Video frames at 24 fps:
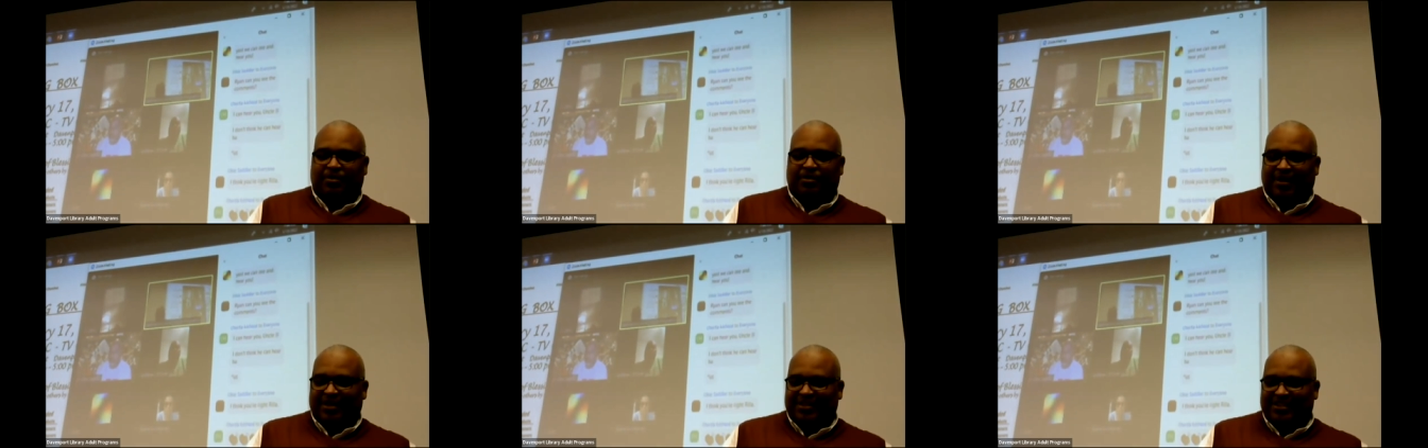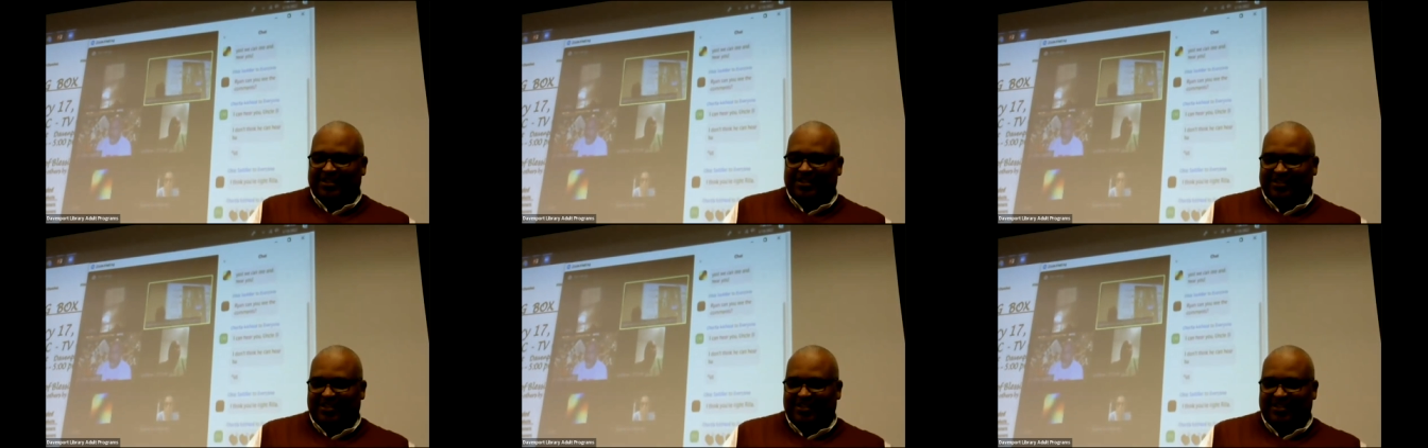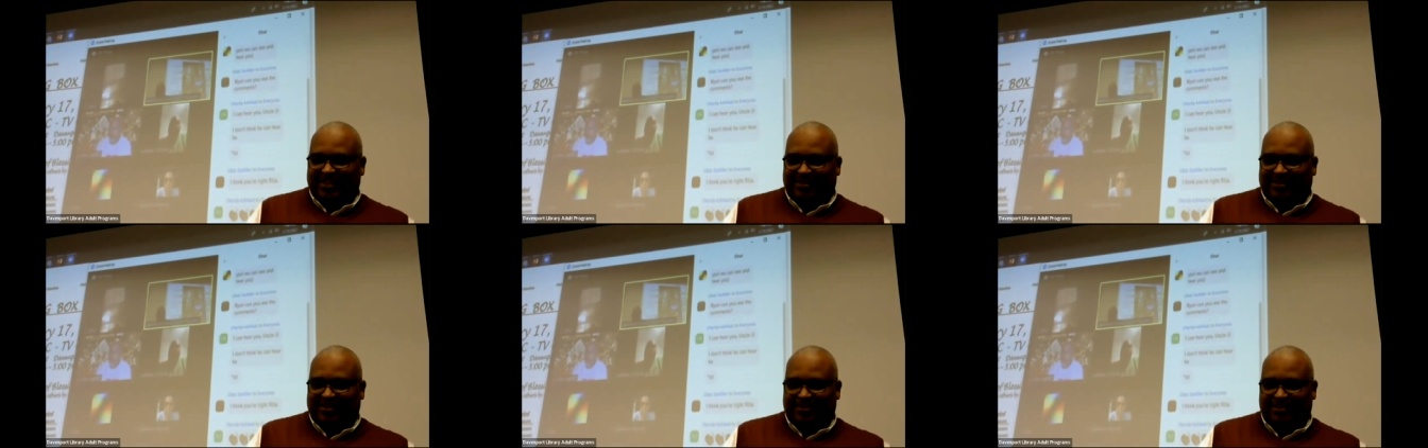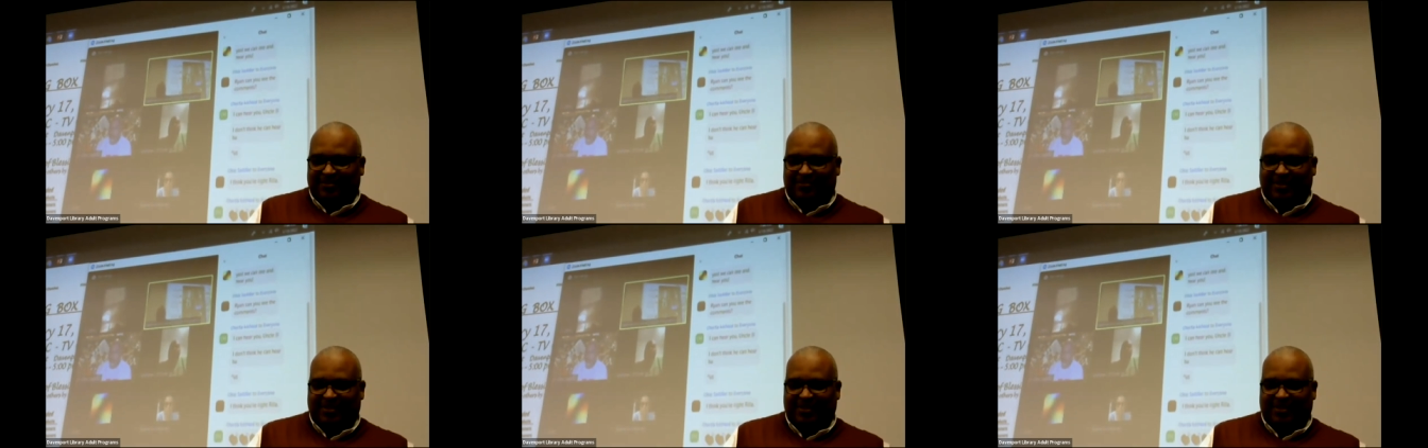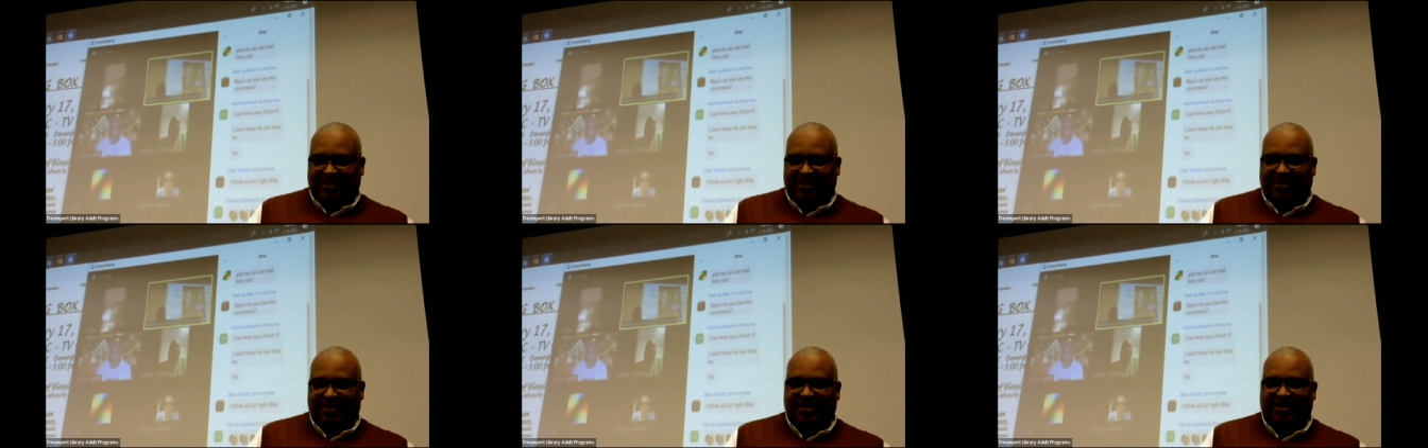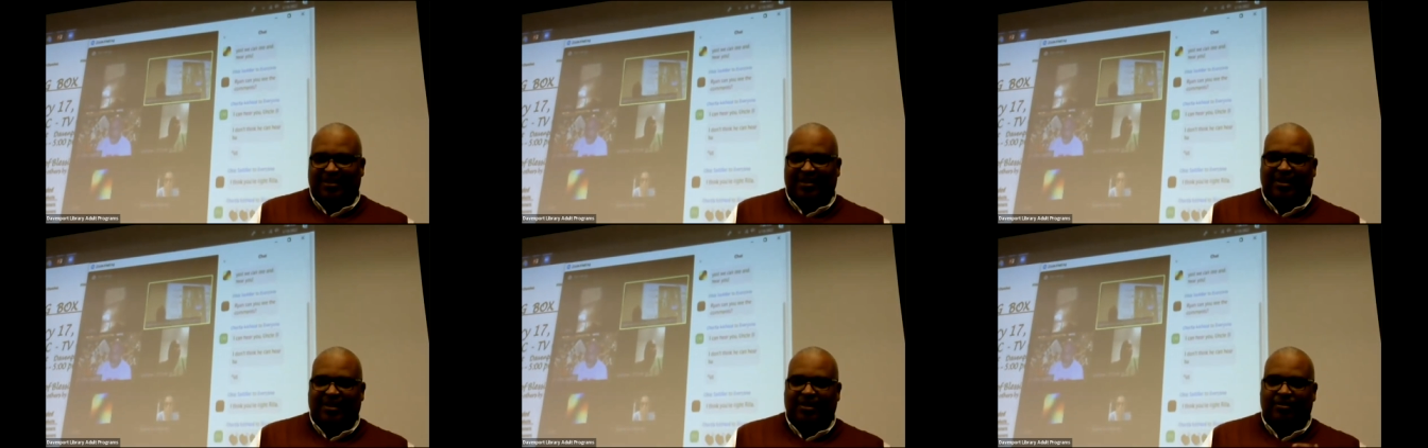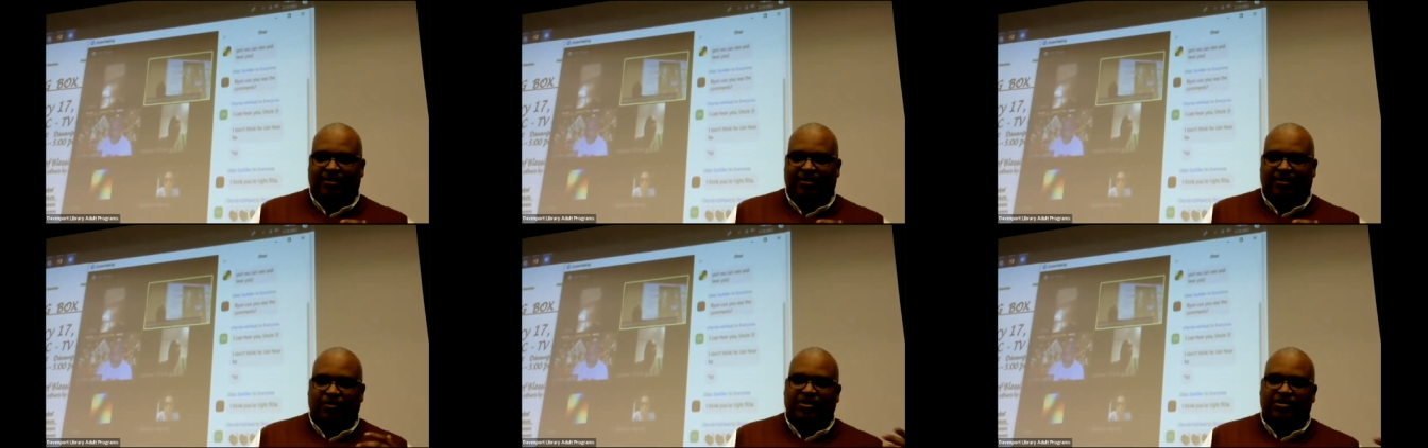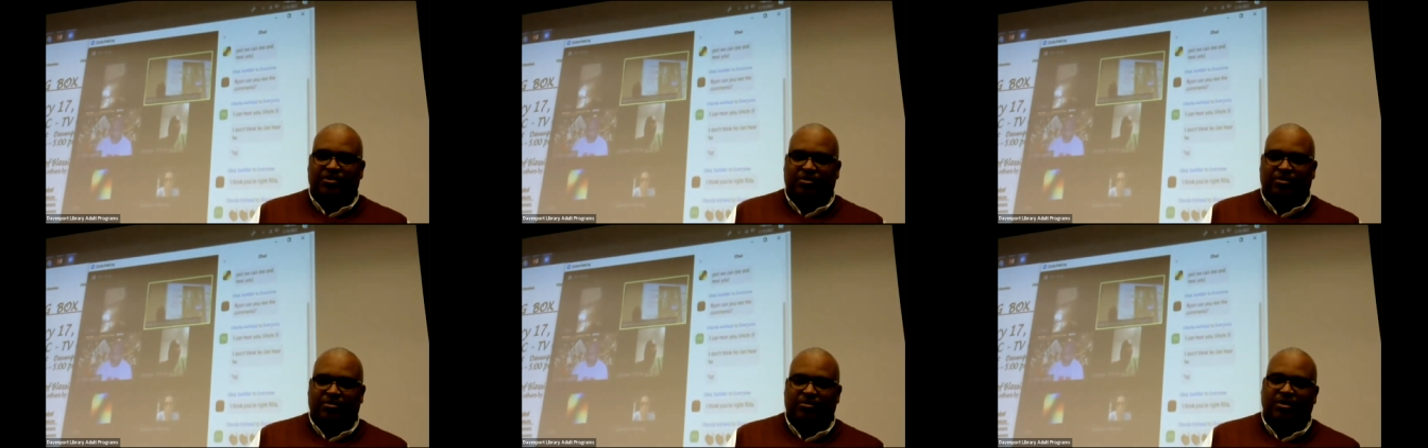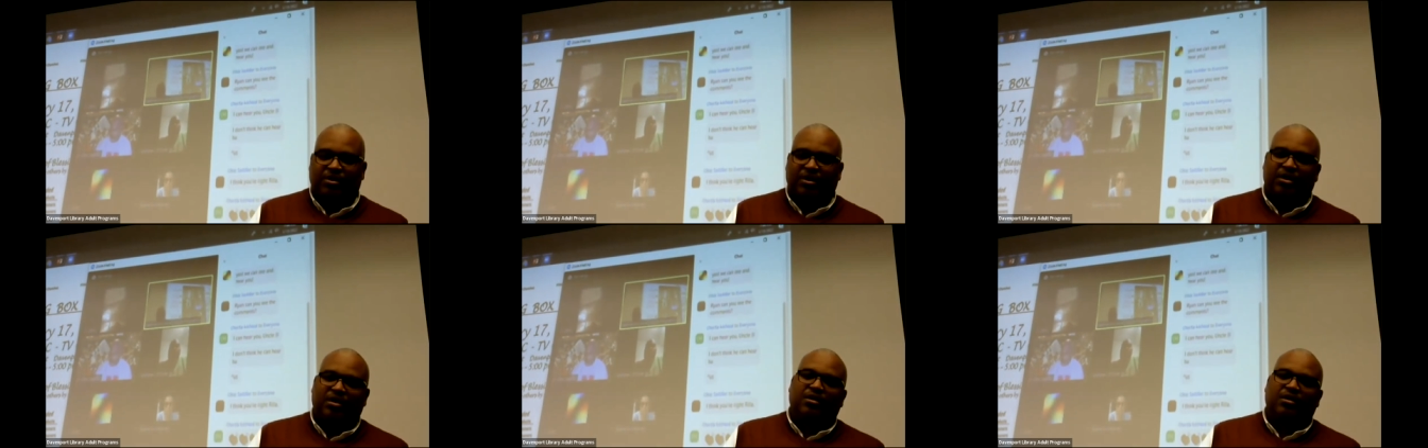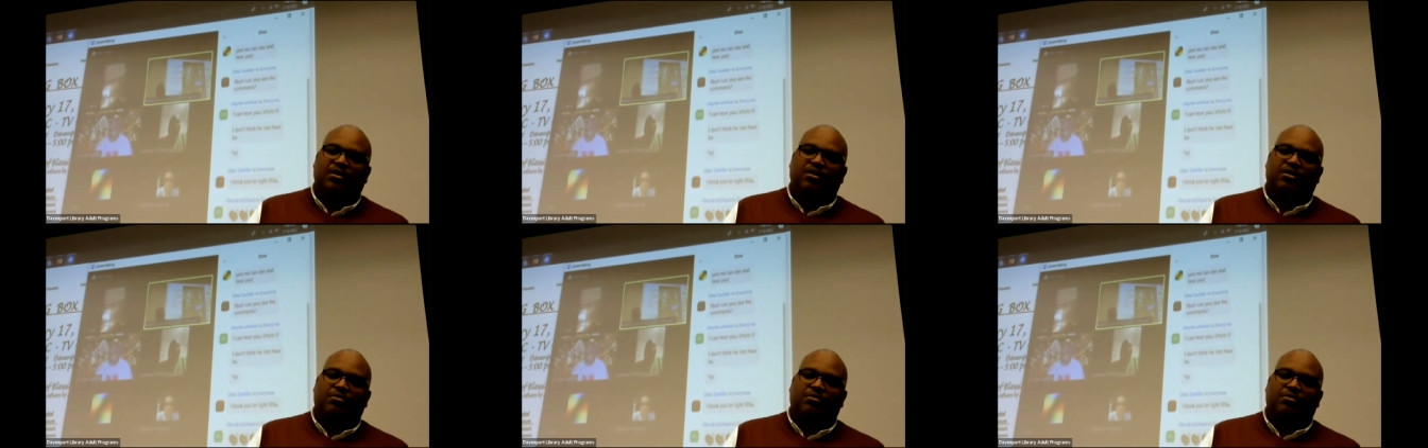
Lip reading: gracious enough to fill in, and Rachel